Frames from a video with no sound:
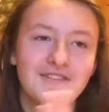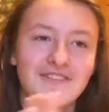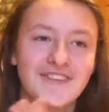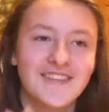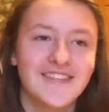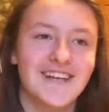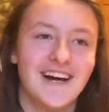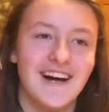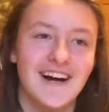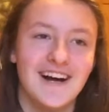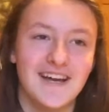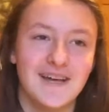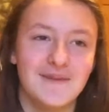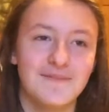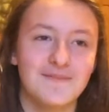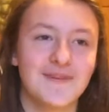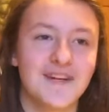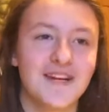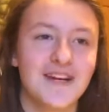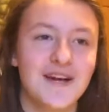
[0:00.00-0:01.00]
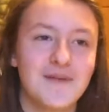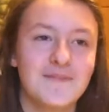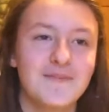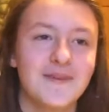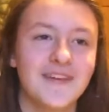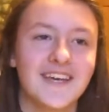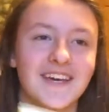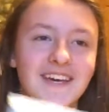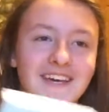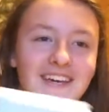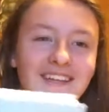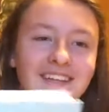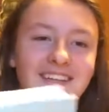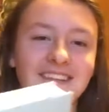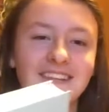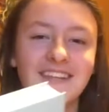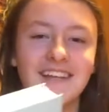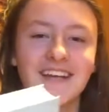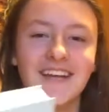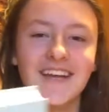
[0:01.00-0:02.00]
of the time,
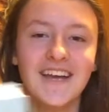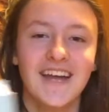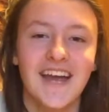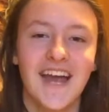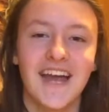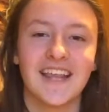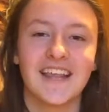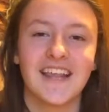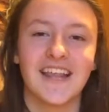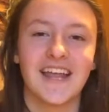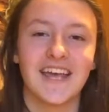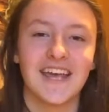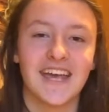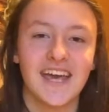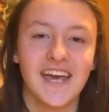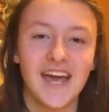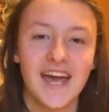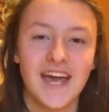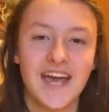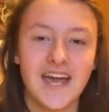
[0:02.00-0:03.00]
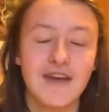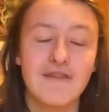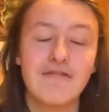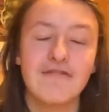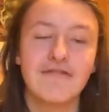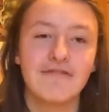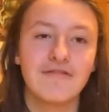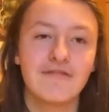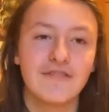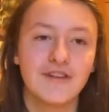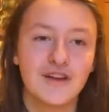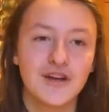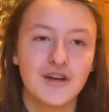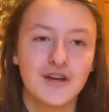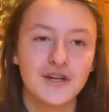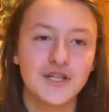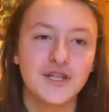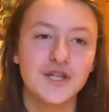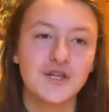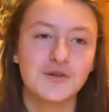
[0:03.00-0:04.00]
because it's like if
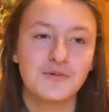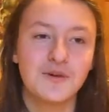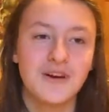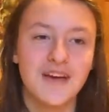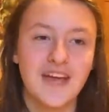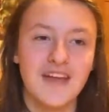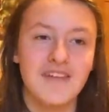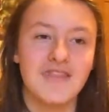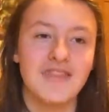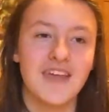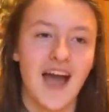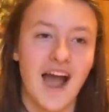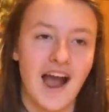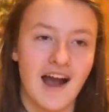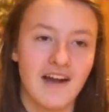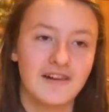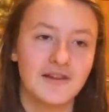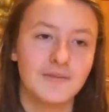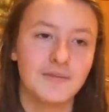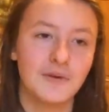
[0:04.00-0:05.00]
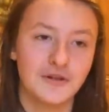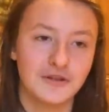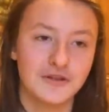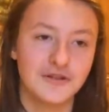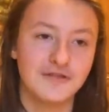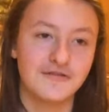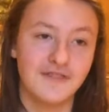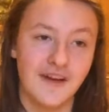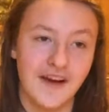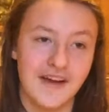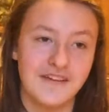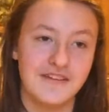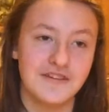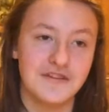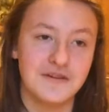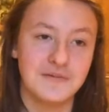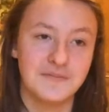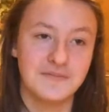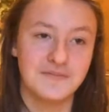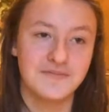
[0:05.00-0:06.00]
you were in the Harry Potter
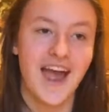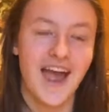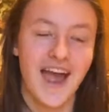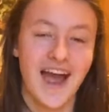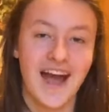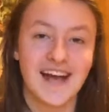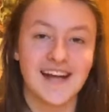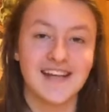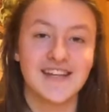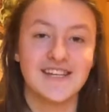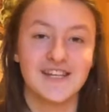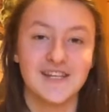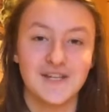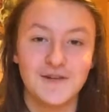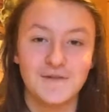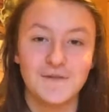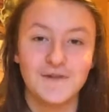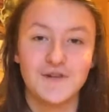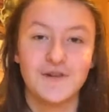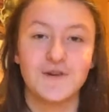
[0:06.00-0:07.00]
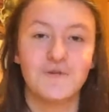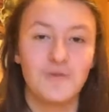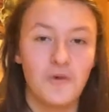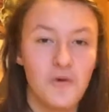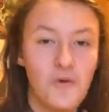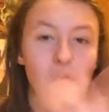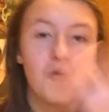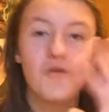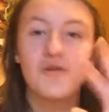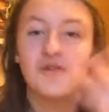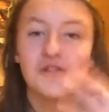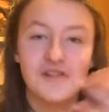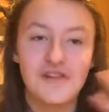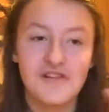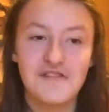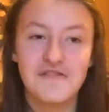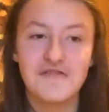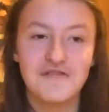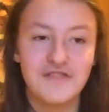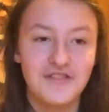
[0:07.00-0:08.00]
fandom and you knew all
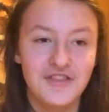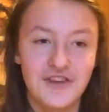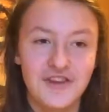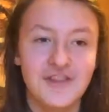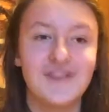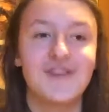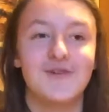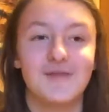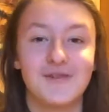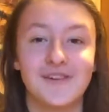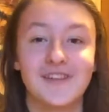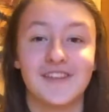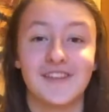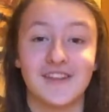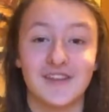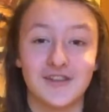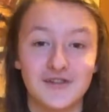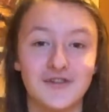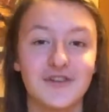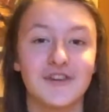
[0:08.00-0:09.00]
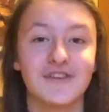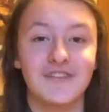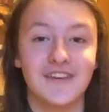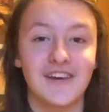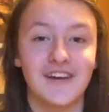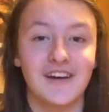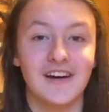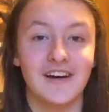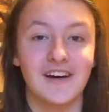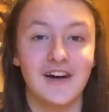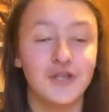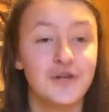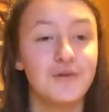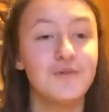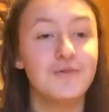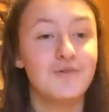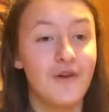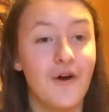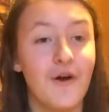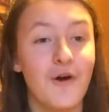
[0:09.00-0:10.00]
of the useless trivia,
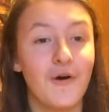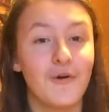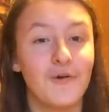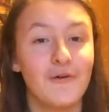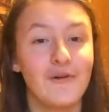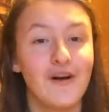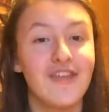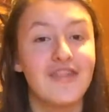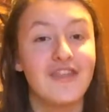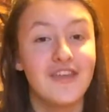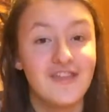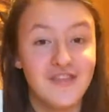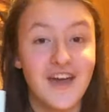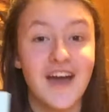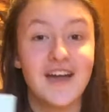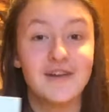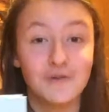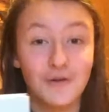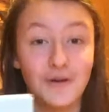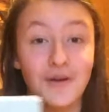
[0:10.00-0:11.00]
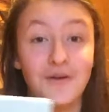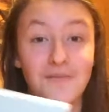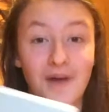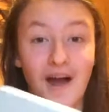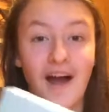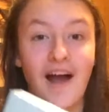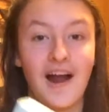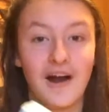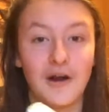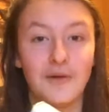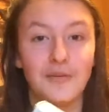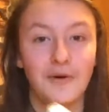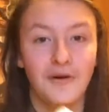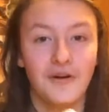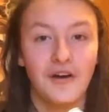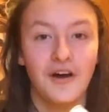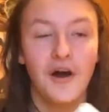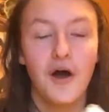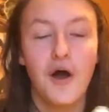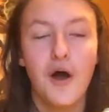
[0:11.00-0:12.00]
you know that they're talking about Harry
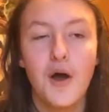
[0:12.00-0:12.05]
Potter,